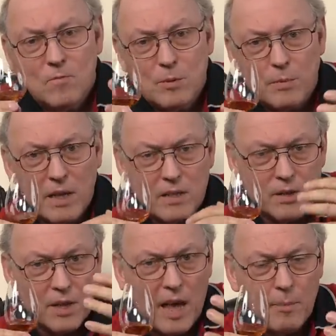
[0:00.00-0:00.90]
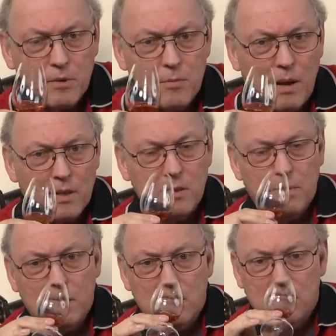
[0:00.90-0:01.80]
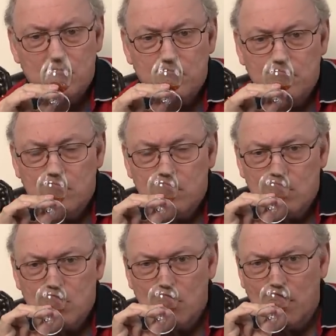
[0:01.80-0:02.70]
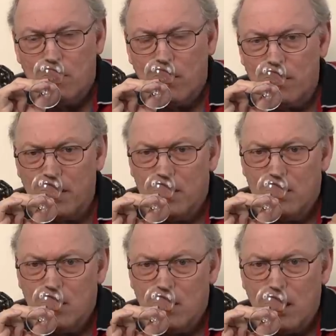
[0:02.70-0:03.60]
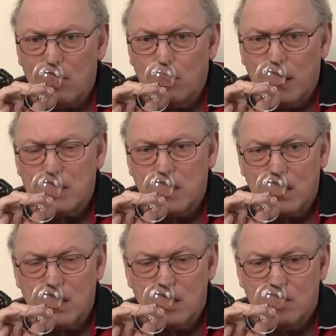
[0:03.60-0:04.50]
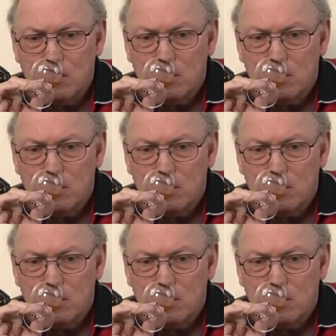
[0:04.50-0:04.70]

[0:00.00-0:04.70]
spreads the gap to marzipan. So very aromatic